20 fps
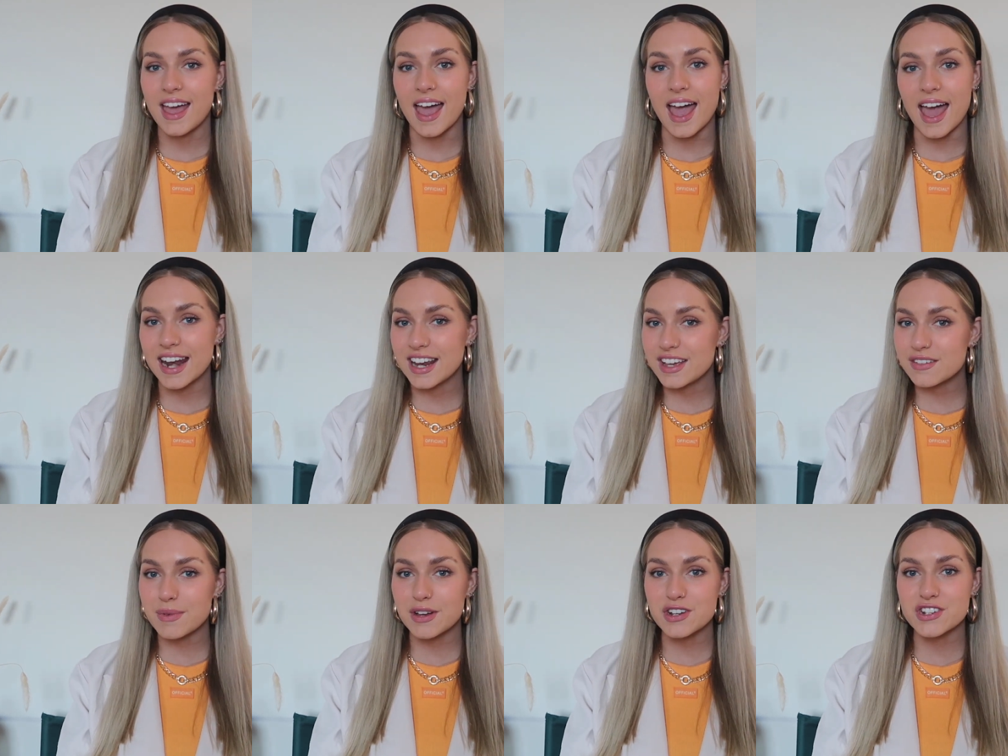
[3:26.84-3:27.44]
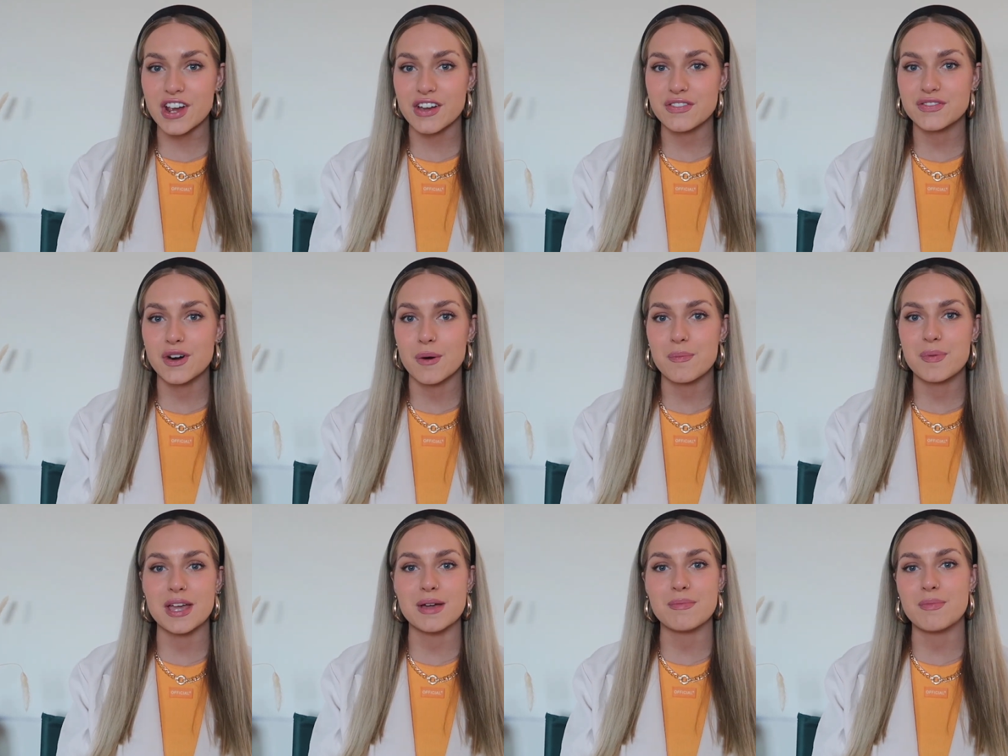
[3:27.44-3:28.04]
any of my
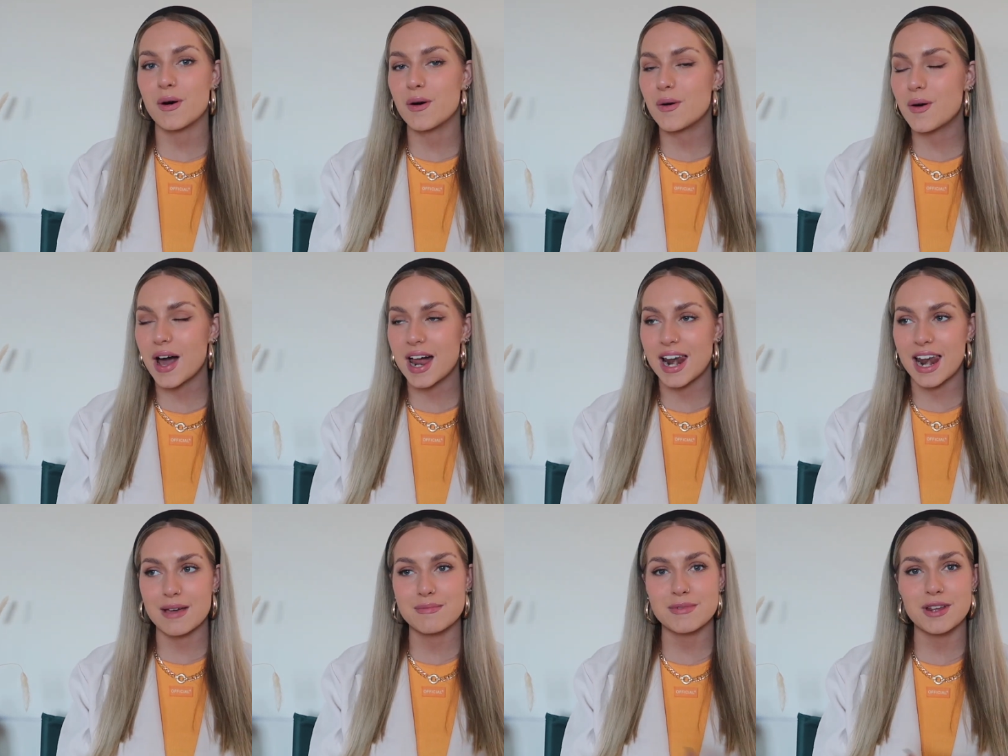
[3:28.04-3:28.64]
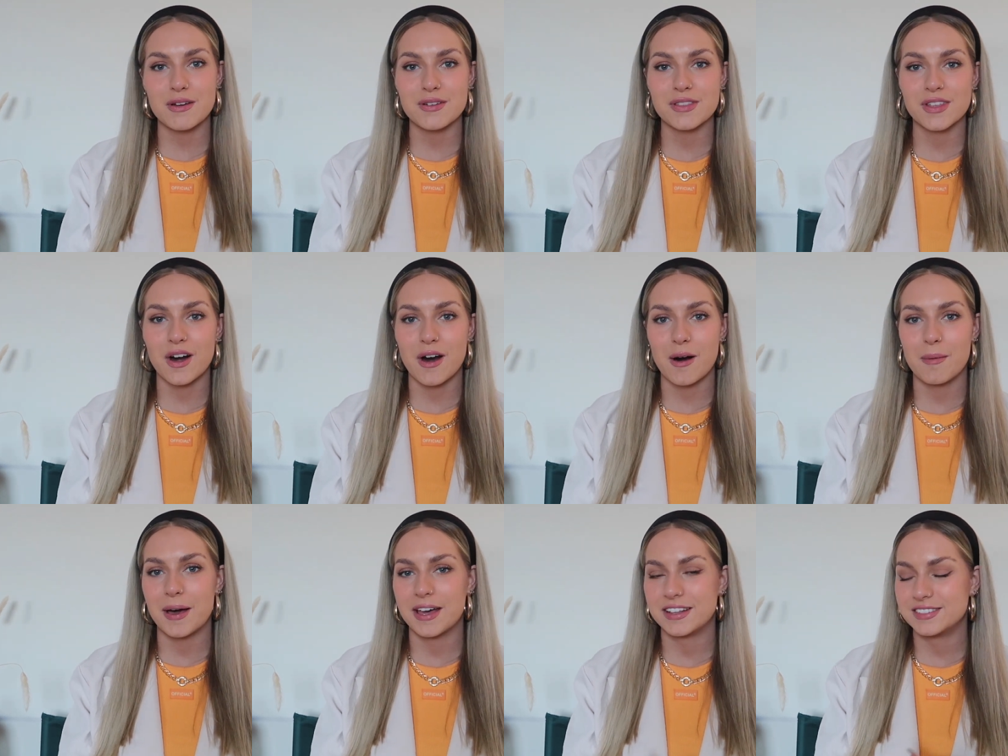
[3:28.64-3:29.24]
Sheffield people, let me know in the
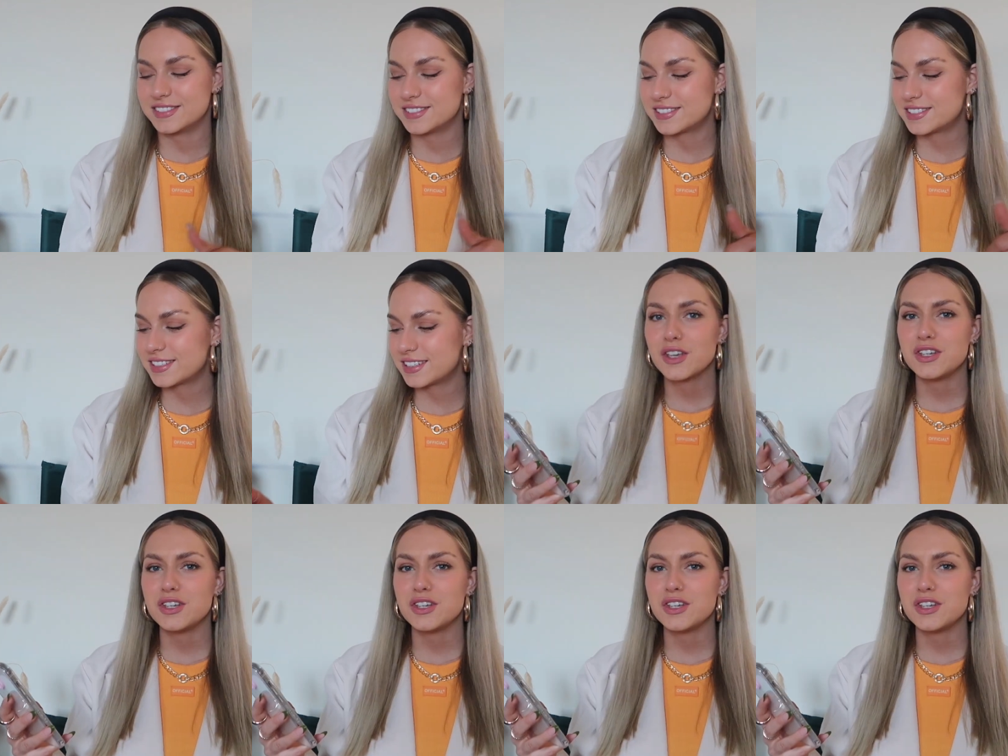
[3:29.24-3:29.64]
comments.